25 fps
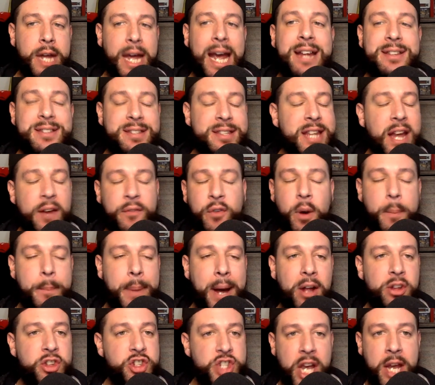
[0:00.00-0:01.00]
It's never
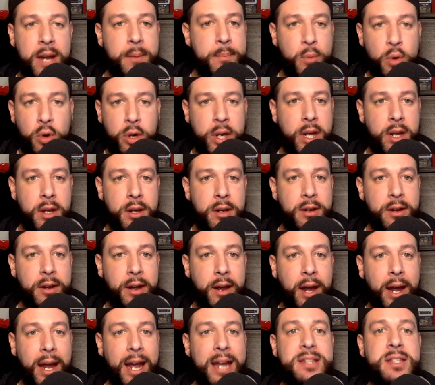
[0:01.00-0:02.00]
about Jake Moody.
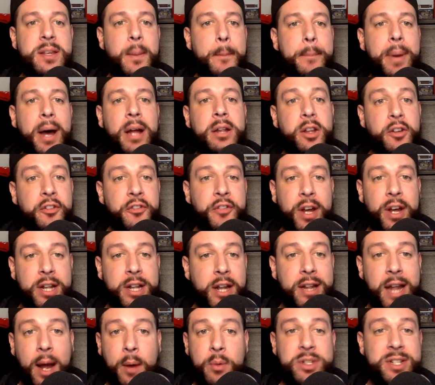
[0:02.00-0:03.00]
It's about the fact
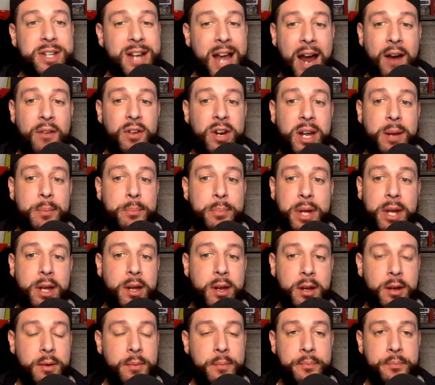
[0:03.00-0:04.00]
that that was an arrogant pick.